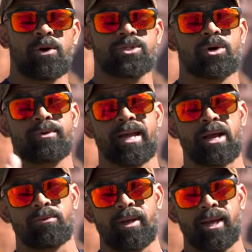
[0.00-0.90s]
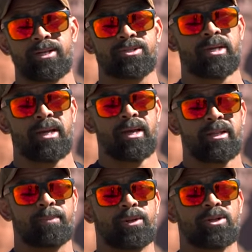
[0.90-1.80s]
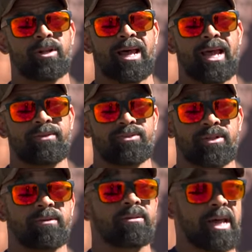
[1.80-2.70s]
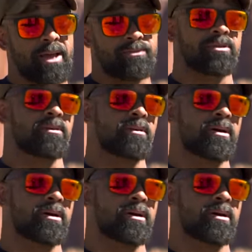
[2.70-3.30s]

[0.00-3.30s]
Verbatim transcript: folks going down range that put their lives and the lives of